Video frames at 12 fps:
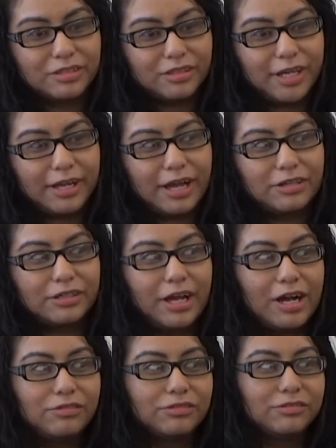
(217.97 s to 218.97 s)
Like how
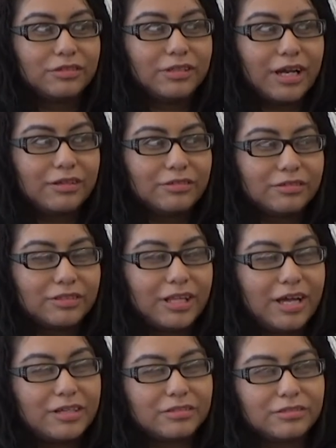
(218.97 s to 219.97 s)
now,
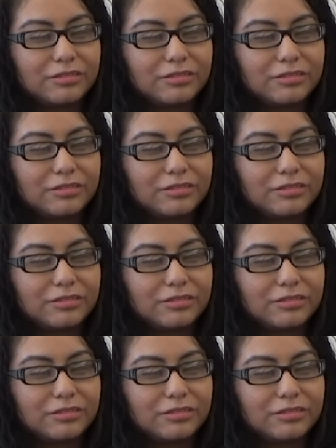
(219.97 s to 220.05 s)
not